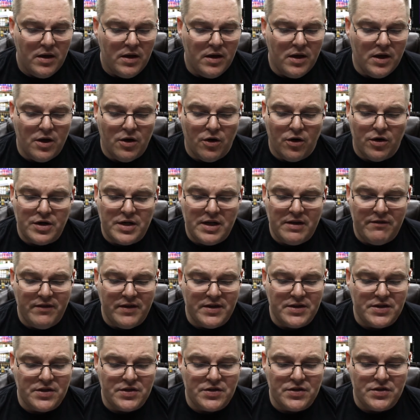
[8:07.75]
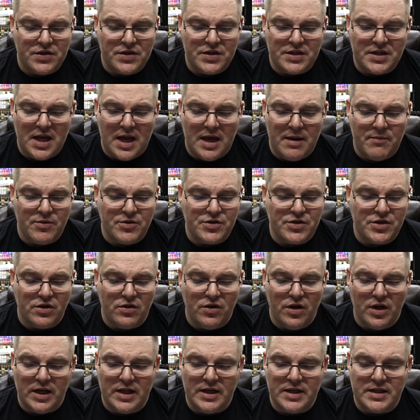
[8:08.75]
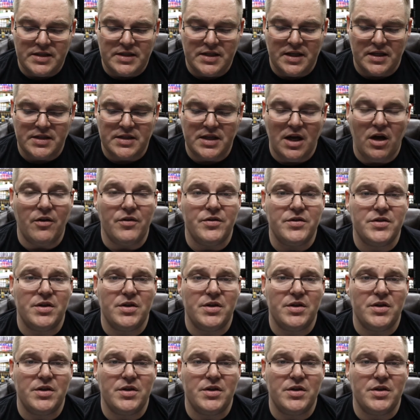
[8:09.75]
Her defenses are the same. You're still looking at 6 health,